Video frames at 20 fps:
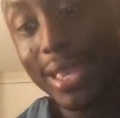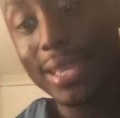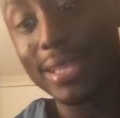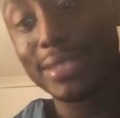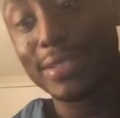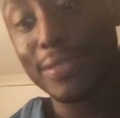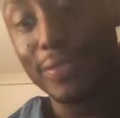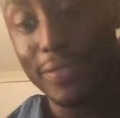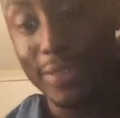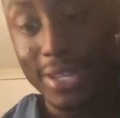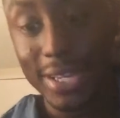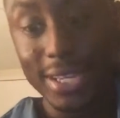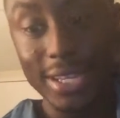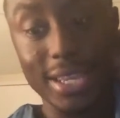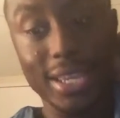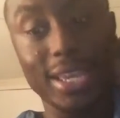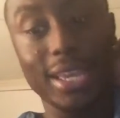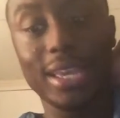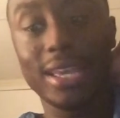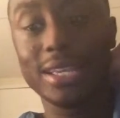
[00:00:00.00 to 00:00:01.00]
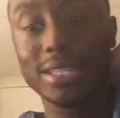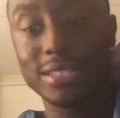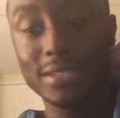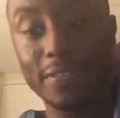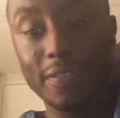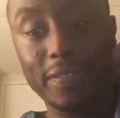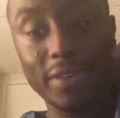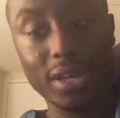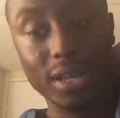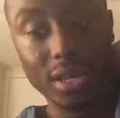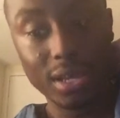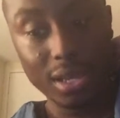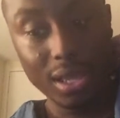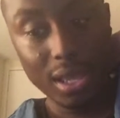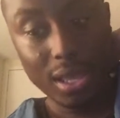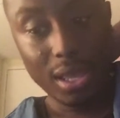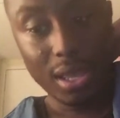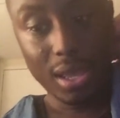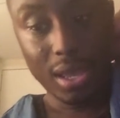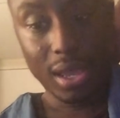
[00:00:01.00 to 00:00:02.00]
is funny as fuck.
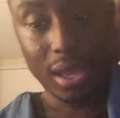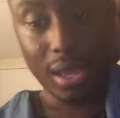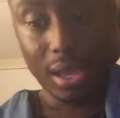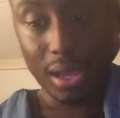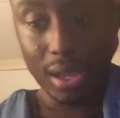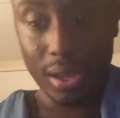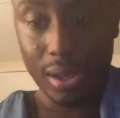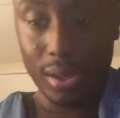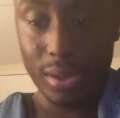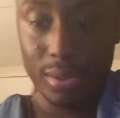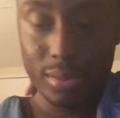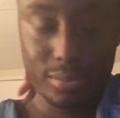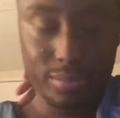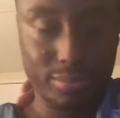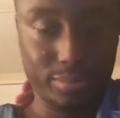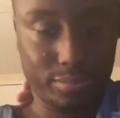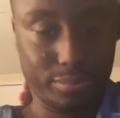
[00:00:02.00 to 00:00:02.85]
I